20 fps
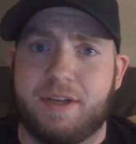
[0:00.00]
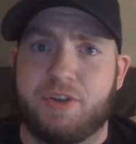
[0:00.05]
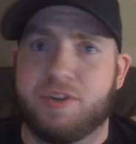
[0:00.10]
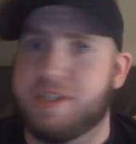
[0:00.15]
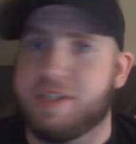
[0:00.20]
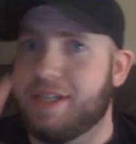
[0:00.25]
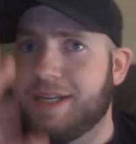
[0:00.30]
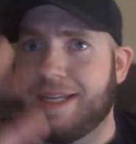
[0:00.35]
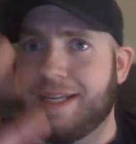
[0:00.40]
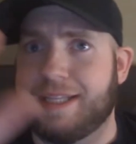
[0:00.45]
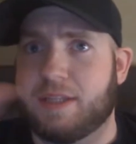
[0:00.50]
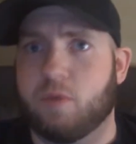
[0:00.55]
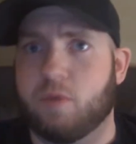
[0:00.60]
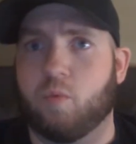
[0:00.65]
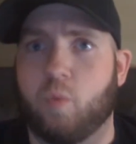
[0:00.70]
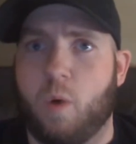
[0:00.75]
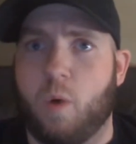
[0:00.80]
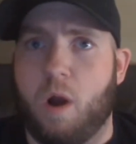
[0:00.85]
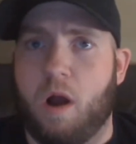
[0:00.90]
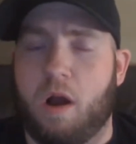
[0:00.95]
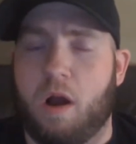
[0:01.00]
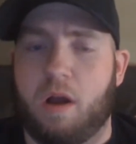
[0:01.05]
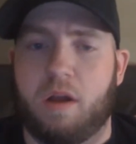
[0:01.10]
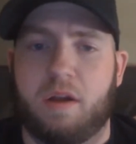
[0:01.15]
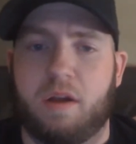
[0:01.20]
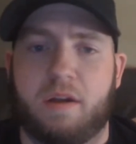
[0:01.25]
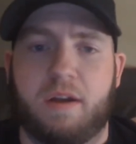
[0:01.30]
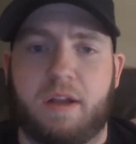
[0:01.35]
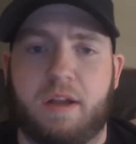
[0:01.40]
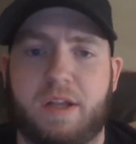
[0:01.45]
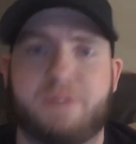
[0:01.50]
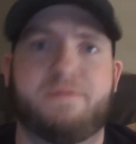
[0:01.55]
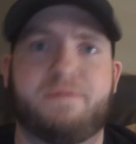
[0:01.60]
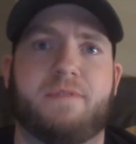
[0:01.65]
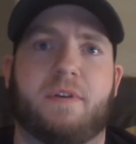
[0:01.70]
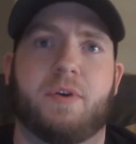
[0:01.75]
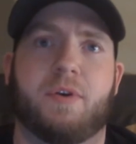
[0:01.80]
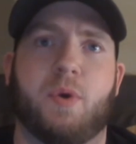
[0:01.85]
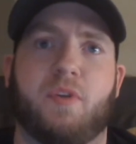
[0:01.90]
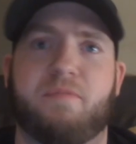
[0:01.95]
You're just gonna get the raw
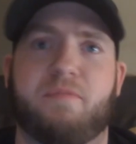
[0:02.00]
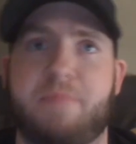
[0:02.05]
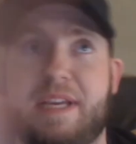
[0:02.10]
photo of